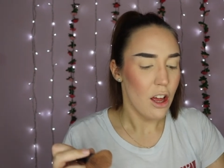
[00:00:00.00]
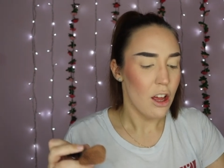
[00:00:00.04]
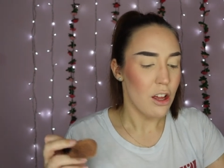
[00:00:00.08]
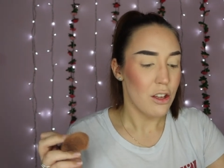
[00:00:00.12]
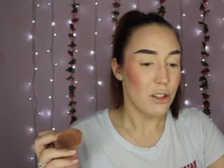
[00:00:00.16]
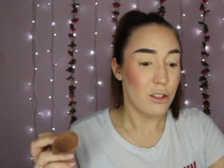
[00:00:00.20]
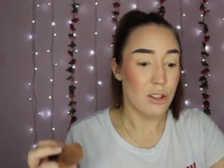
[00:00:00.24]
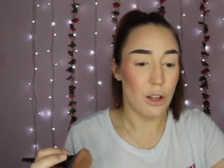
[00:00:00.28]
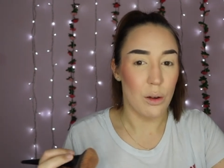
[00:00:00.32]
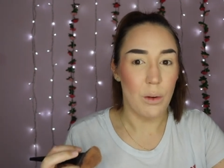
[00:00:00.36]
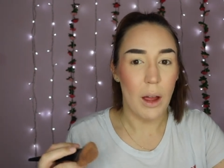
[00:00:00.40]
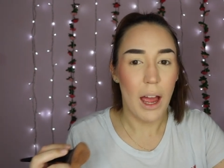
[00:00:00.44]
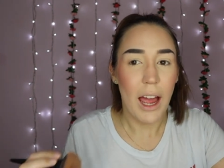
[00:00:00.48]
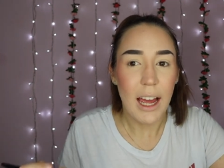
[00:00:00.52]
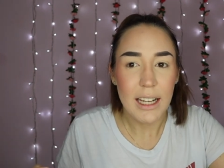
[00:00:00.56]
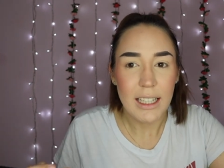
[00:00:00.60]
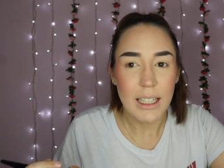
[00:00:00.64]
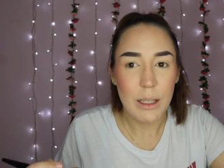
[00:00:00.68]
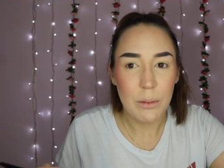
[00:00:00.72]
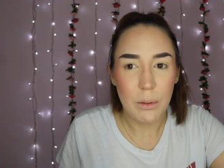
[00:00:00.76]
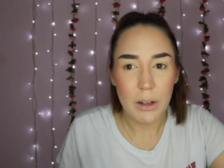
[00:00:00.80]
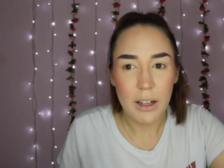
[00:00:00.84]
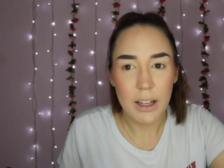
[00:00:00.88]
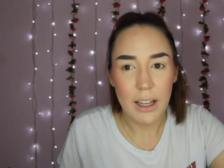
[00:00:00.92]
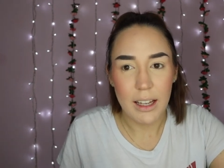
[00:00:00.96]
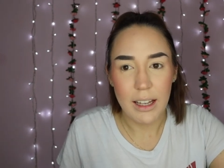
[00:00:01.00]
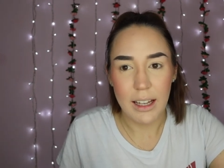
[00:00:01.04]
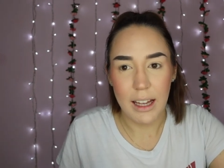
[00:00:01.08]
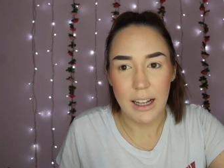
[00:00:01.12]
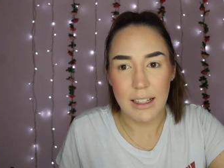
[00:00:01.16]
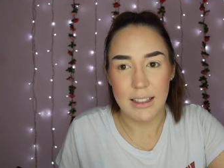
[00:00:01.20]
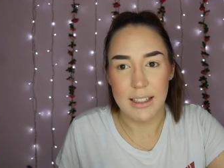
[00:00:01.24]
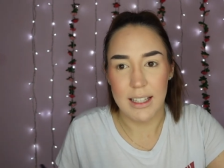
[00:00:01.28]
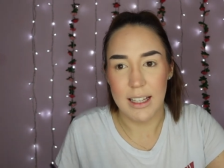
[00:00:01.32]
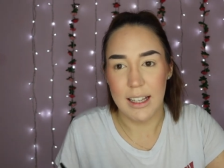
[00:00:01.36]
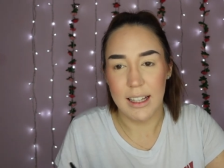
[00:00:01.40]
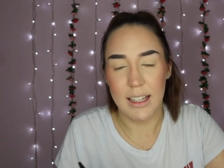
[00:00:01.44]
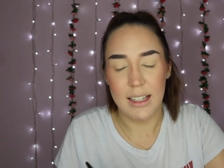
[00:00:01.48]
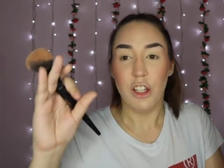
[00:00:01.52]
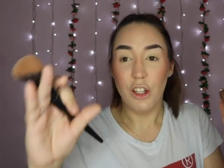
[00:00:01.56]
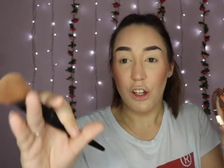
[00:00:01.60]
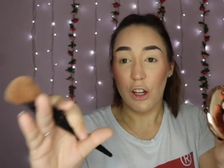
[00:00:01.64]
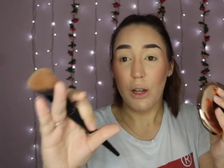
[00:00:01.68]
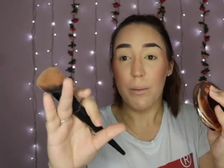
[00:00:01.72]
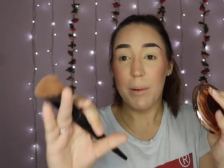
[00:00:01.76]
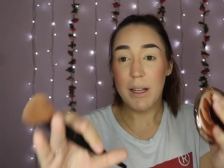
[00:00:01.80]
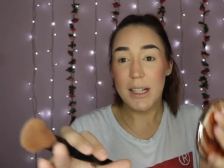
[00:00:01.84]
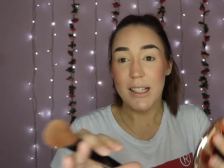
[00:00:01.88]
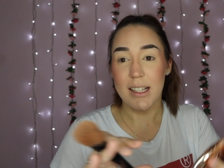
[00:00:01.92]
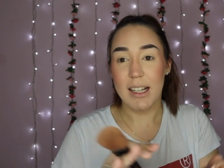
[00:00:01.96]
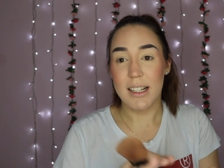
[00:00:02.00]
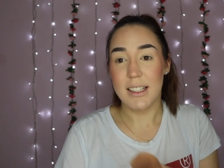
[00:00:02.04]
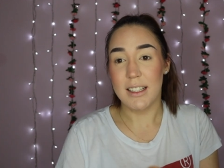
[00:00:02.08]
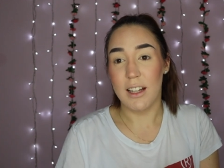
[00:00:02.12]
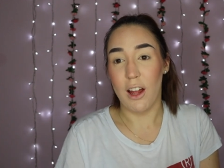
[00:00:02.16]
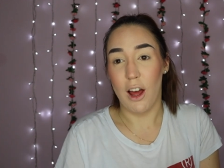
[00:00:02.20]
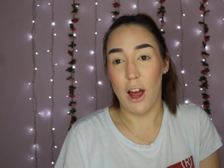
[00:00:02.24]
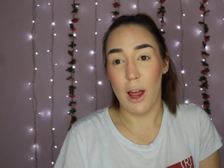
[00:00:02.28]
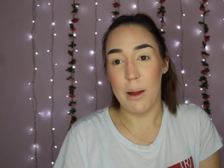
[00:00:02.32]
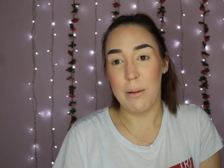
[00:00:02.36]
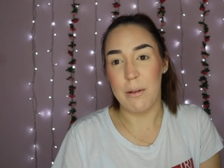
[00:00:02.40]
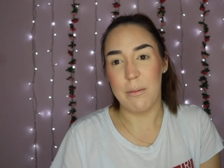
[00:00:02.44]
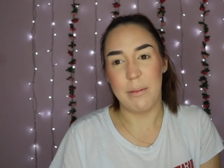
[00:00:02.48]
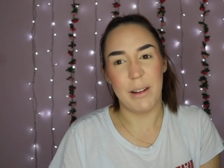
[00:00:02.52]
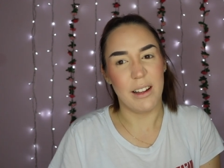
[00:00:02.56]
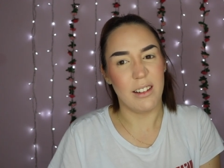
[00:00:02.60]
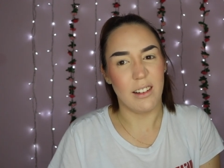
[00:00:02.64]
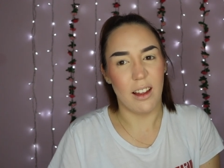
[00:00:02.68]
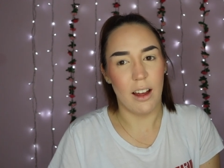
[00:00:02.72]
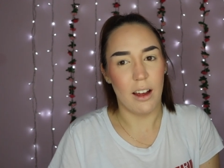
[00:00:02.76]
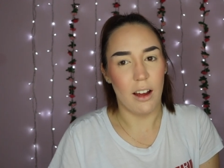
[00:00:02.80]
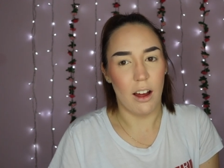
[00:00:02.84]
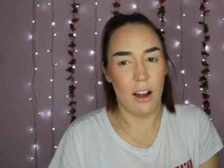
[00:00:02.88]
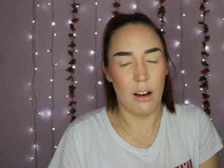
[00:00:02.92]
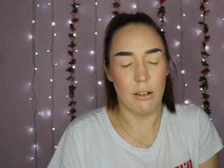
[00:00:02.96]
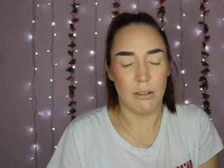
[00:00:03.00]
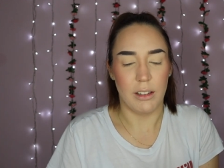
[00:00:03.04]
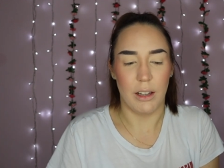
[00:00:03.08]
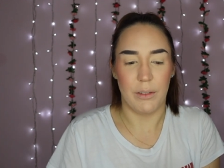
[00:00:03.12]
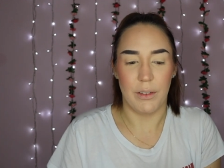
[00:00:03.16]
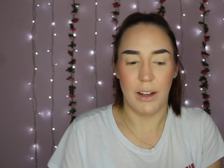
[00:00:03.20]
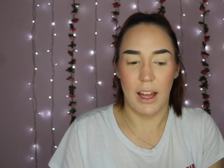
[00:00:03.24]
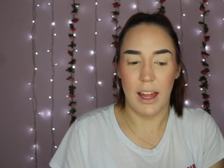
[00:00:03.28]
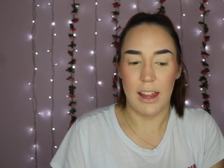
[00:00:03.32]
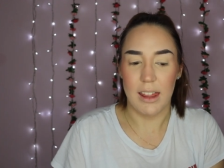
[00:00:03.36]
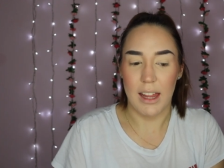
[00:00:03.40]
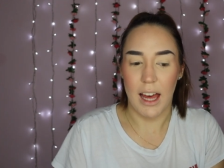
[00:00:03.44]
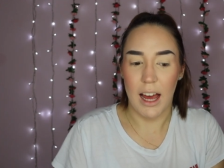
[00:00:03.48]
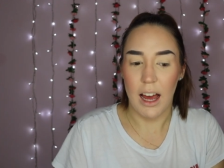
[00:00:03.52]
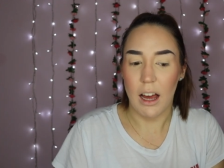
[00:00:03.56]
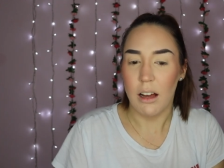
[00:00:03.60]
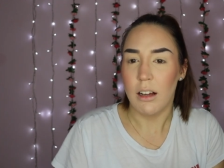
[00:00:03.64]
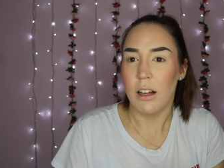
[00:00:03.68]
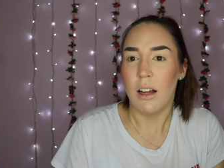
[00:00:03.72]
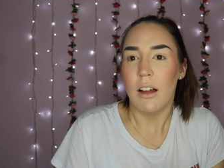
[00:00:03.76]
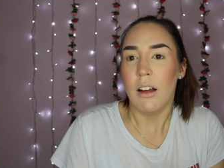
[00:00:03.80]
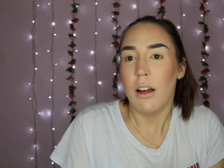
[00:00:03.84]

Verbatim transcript: So anyone can get it. You could be sitting at home and being like, I'll never get that.